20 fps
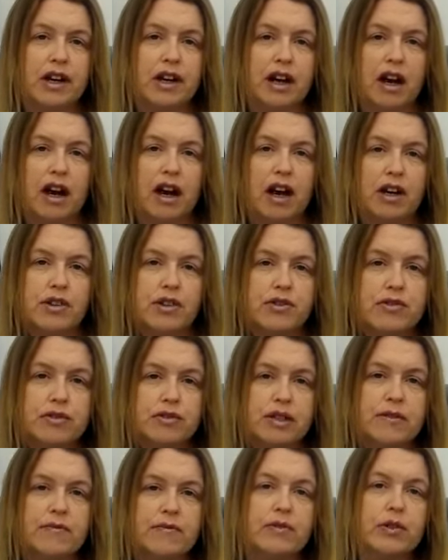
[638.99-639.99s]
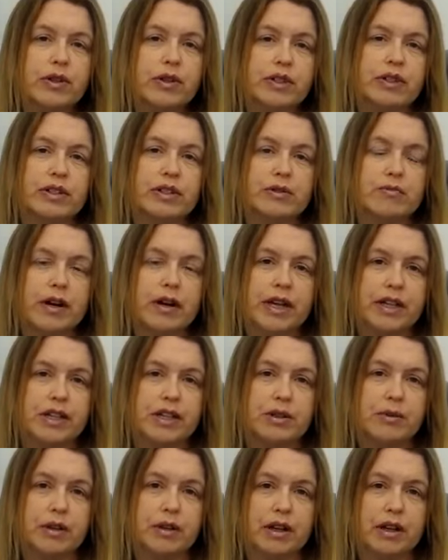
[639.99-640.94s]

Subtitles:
100 invoices raised to a